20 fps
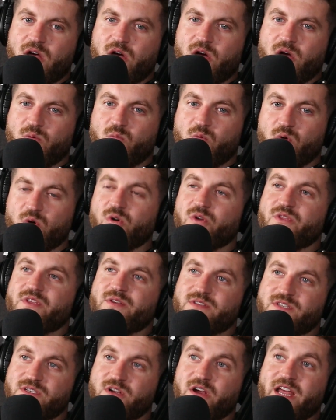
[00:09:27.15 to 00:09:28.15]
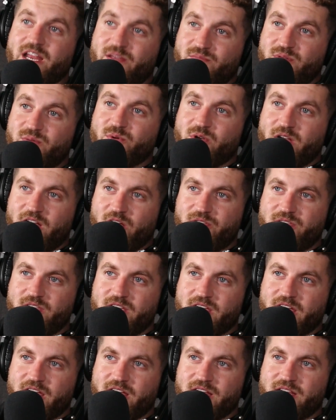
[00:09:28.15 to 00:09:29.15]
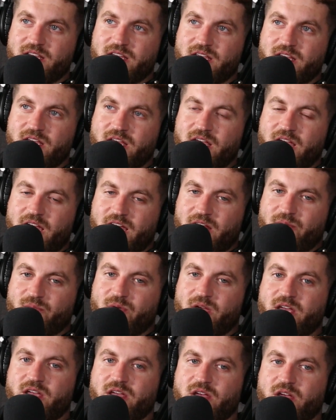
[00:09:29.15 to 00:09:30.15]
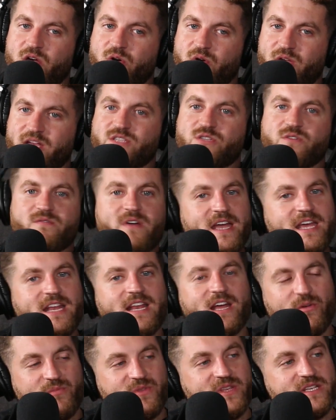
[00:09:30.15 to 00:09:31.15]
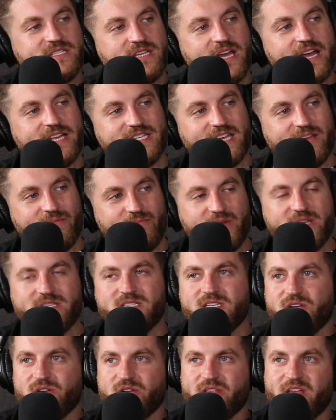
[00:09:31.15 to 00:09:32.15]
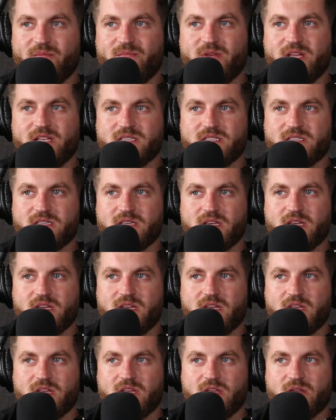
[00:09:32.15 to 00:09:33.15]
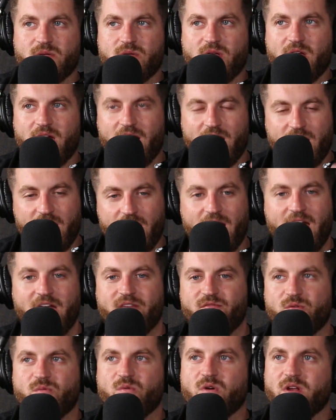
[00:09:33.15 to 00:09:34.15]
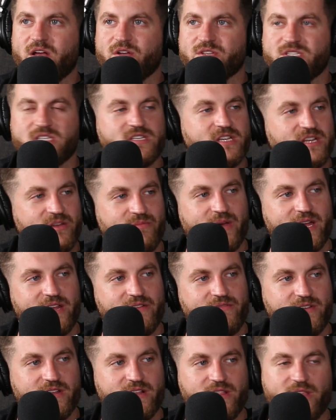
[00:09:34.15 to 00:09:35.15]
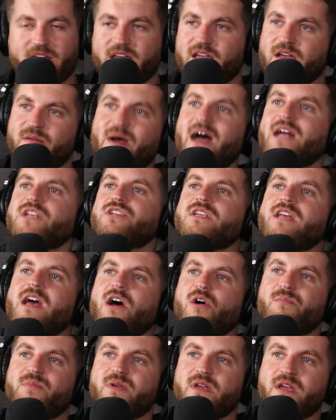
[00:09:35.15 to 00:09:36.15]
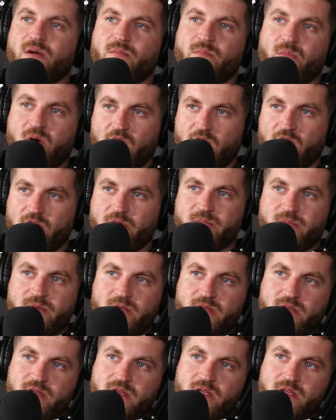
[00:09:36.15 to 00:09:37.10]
our world and start getting people healthy again. And I'm like, okay, so if I can help these guys get busier, that means everyone else is going to benefit. Like imagine helping a mom